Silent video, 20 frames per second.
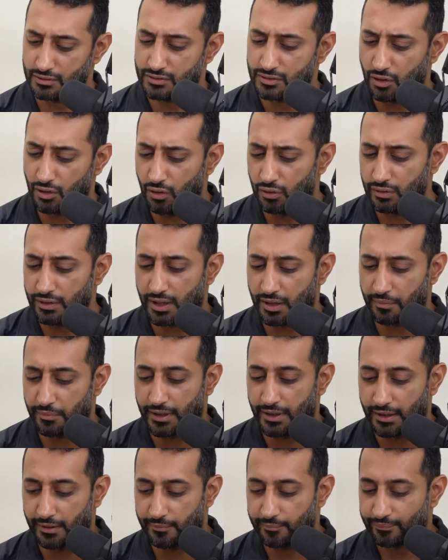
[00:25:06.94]
So hold on a
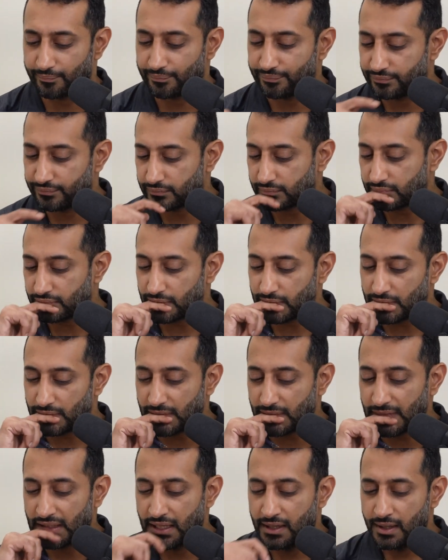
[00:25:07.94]
minute.
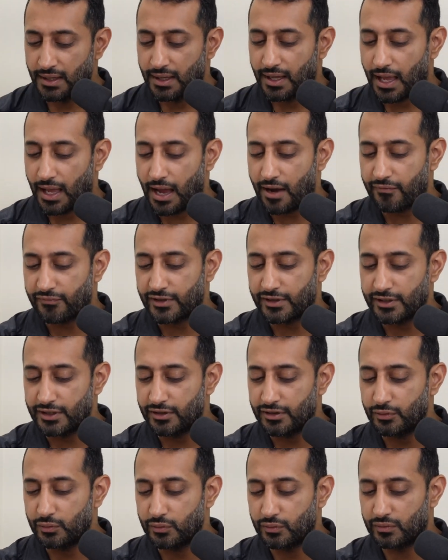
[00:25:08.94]
After
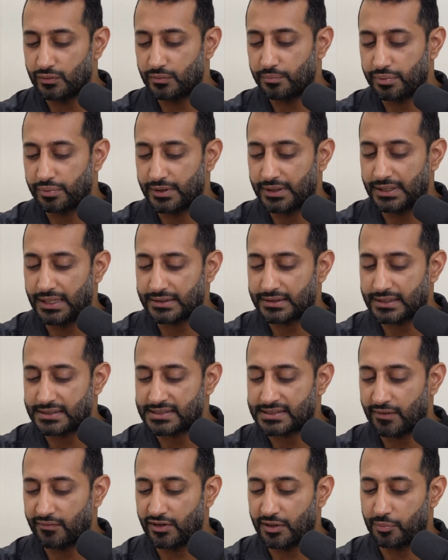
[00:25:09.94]
you get the
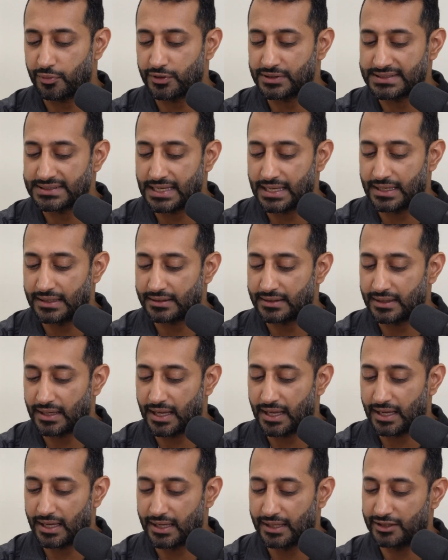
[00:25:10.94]
70%
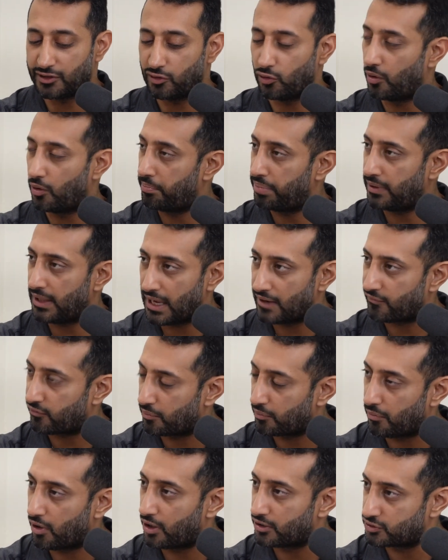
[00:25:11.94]
and you apply
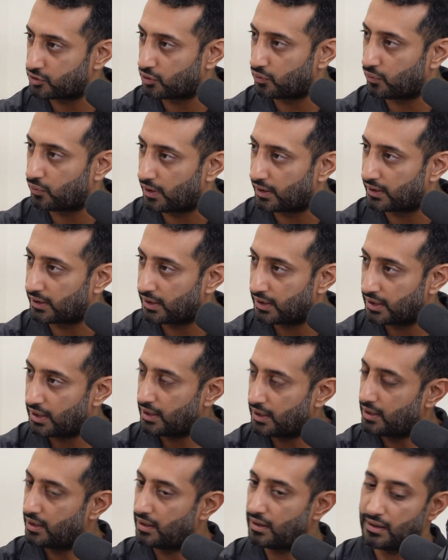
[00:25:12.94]
for module
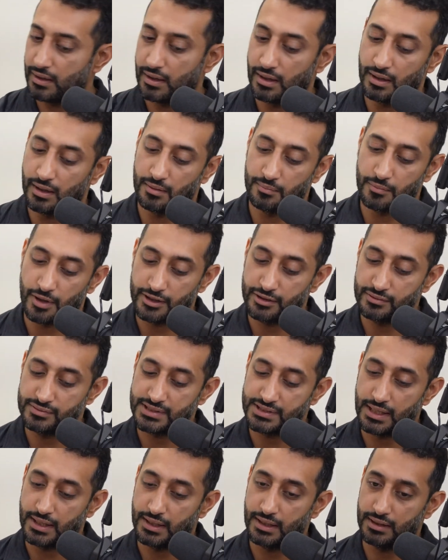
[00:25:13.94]
one, are you
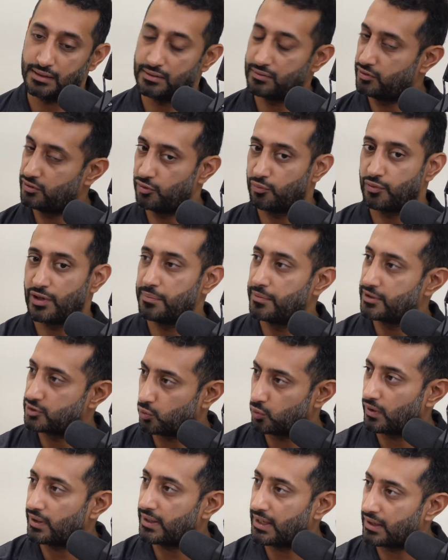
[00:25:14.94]
saying you pretty
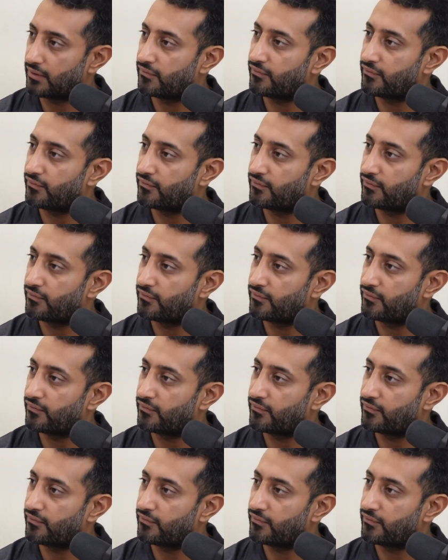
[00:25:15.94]
much work at a